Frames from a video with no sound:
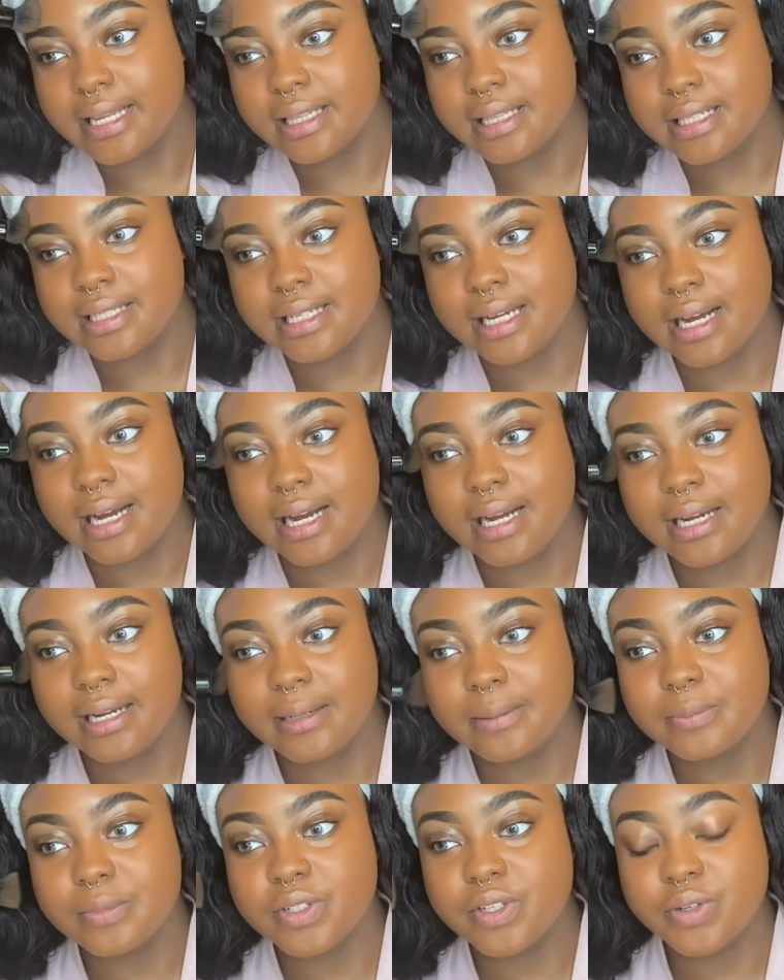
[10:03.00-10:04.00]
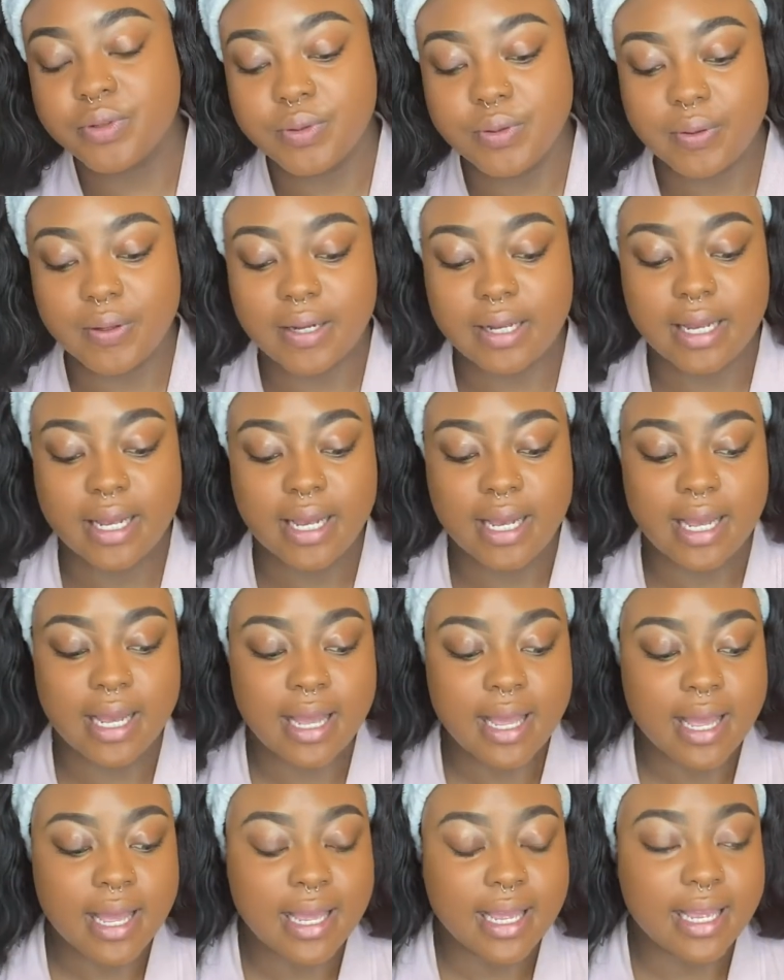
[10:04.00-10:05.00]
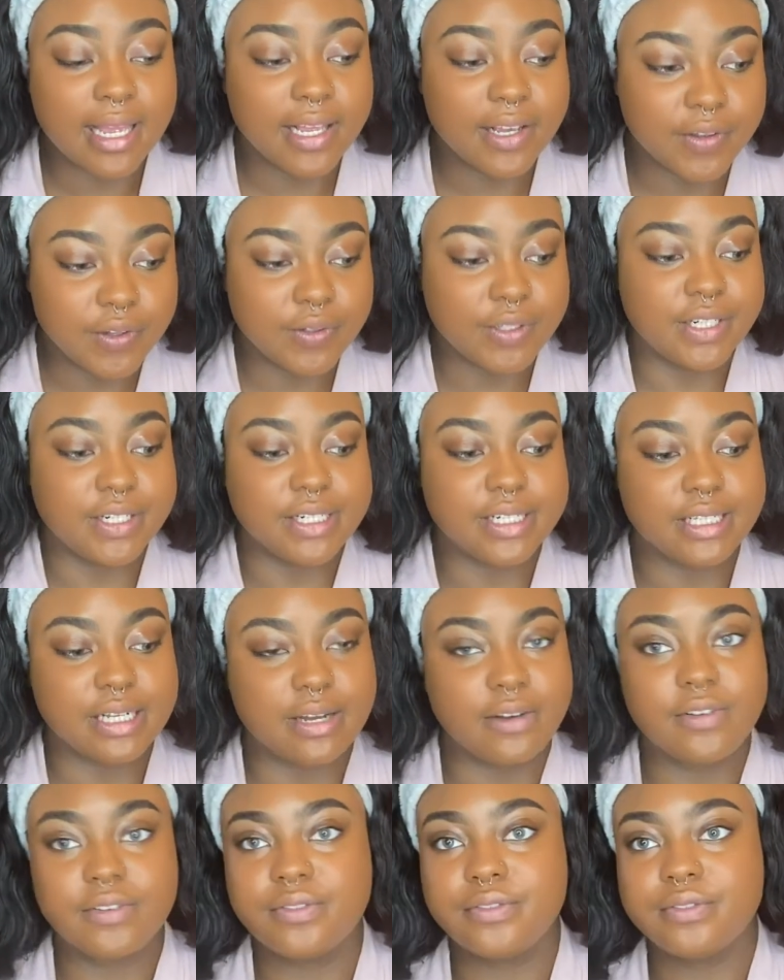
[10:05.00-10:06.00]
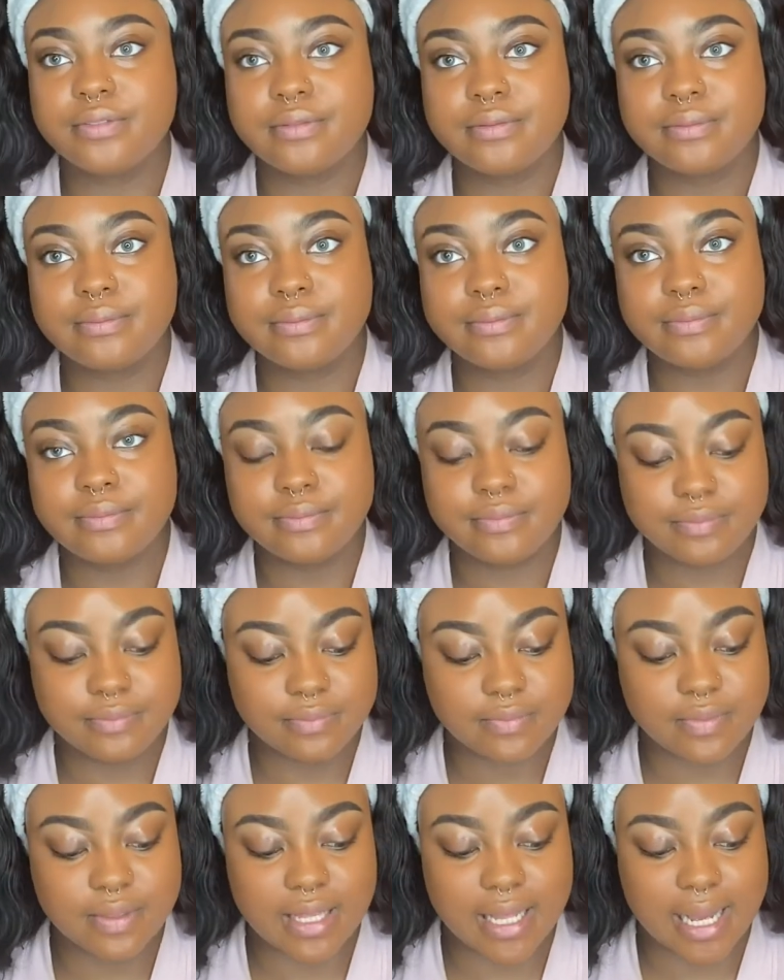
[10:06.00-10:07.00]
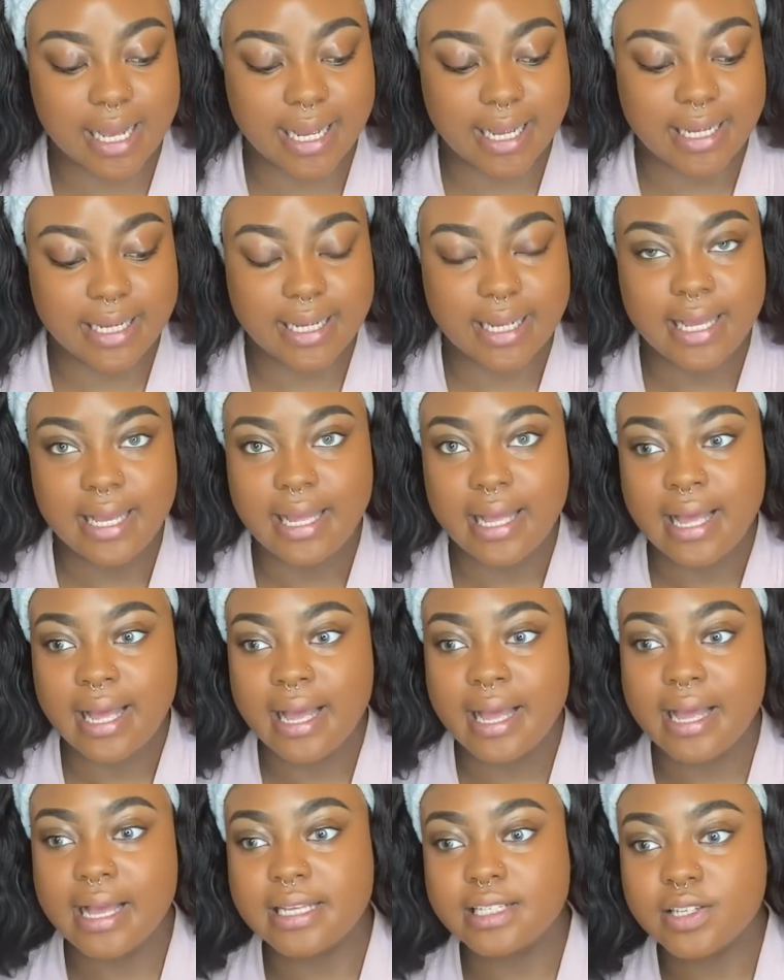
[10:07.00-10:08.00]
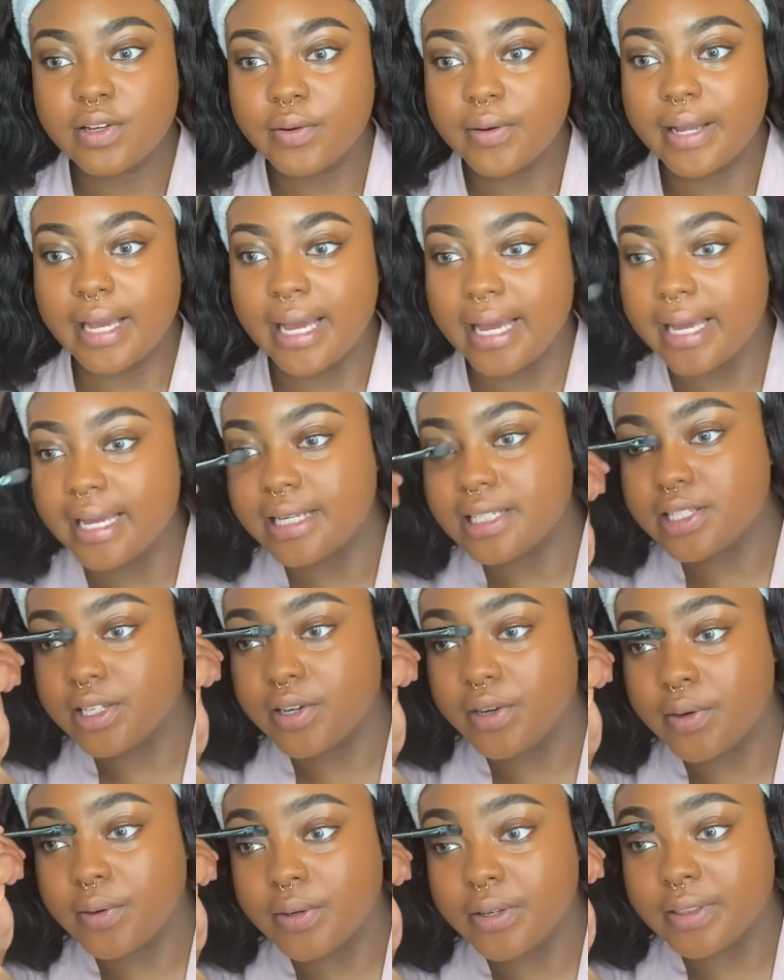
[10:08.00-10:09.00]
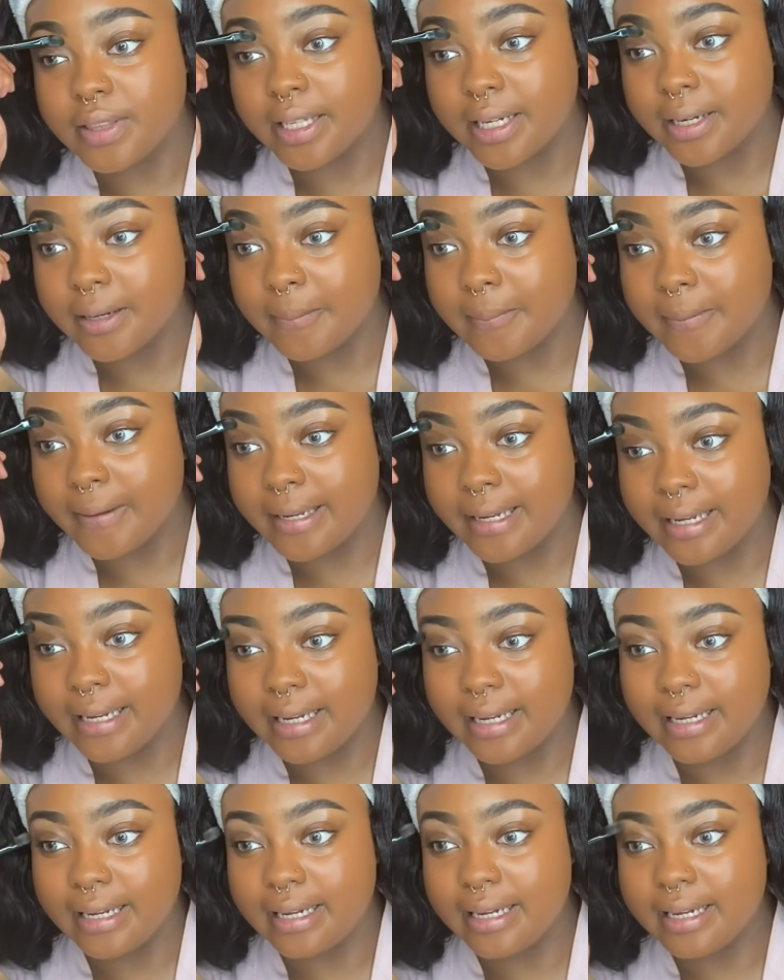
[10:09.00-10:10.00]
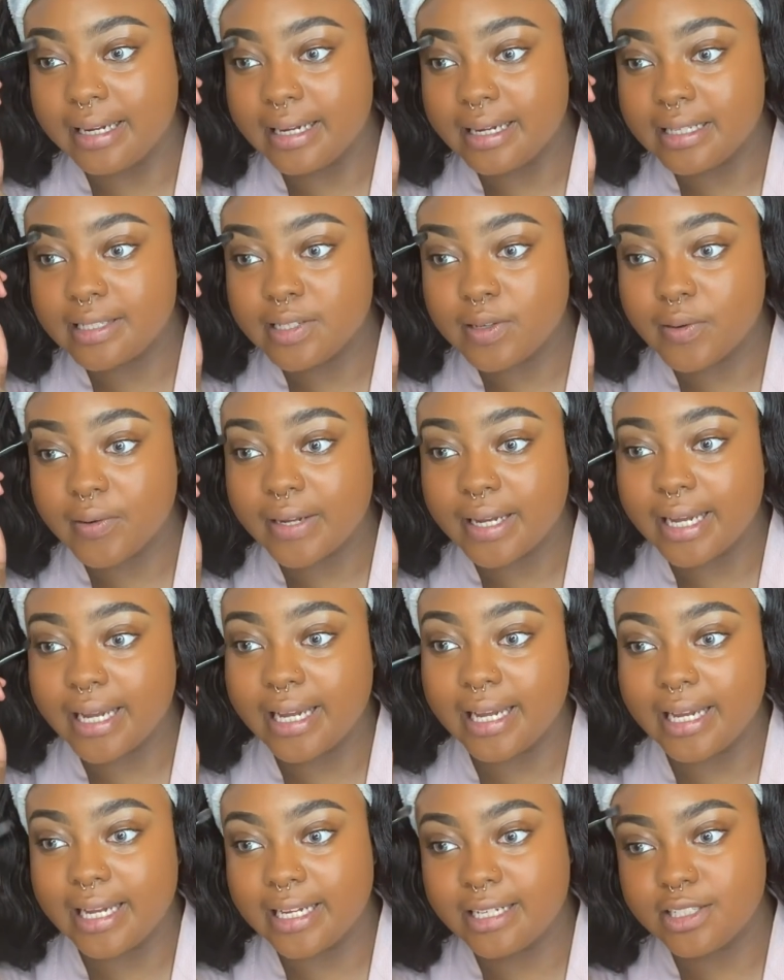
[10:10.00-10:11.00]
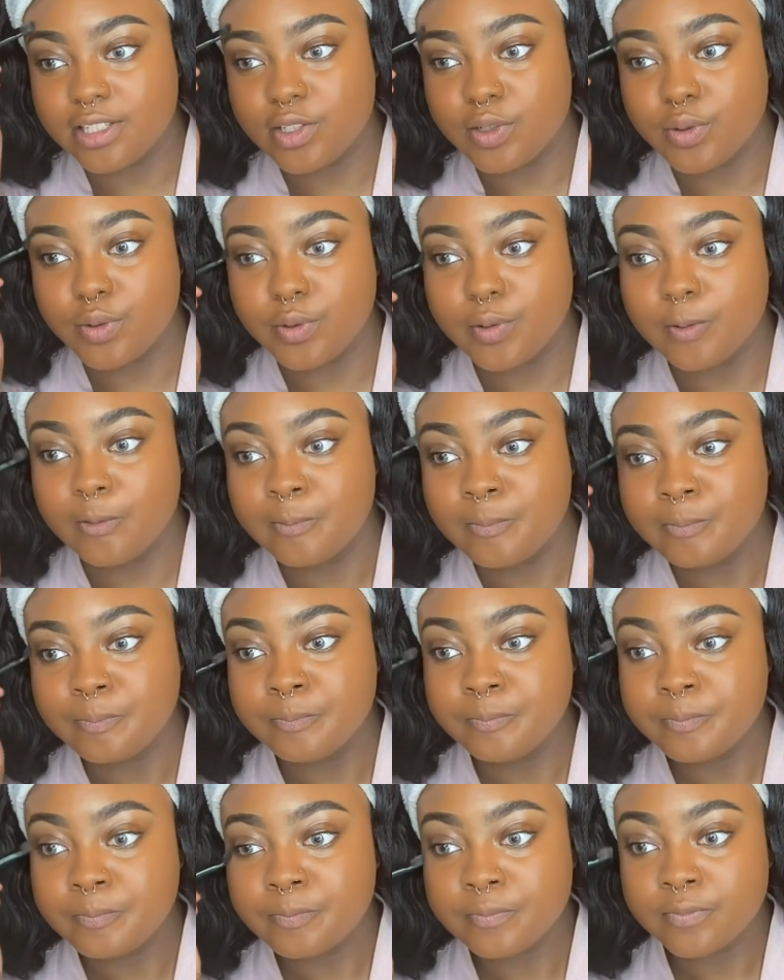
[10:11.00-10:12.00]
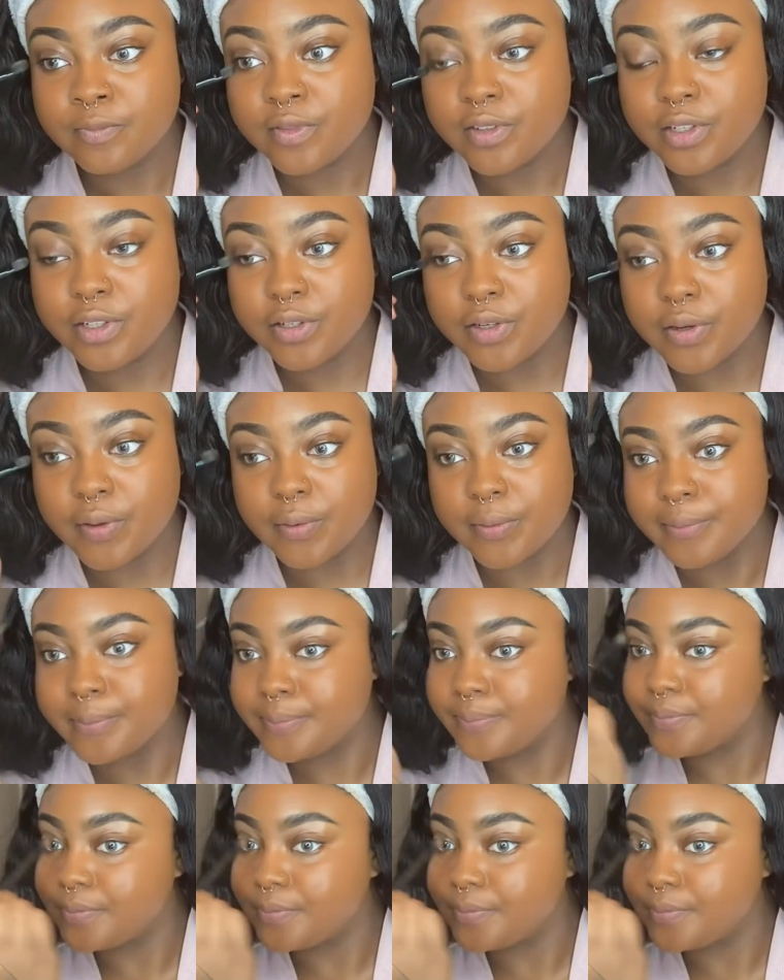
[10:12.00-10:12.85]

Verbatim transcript: the time to heal yourself. Like, it's okay to go to therapy. It's okay to, you know,